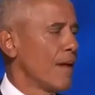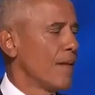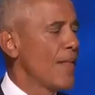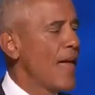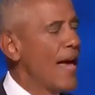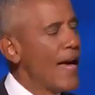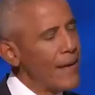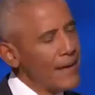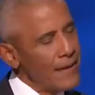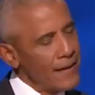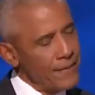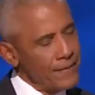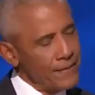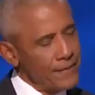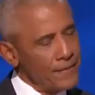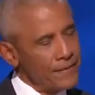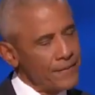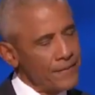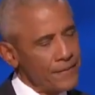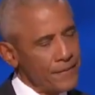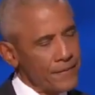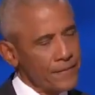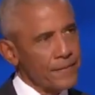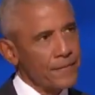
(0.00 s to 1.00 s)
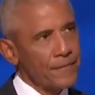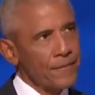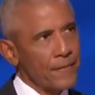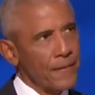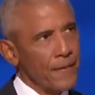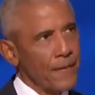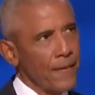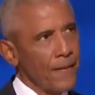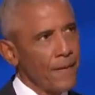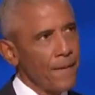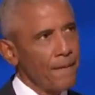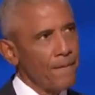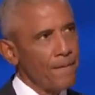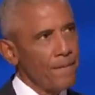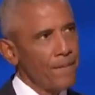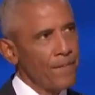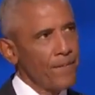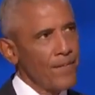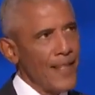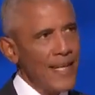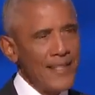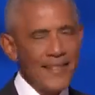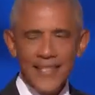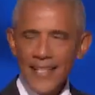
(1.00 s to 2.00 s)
That, that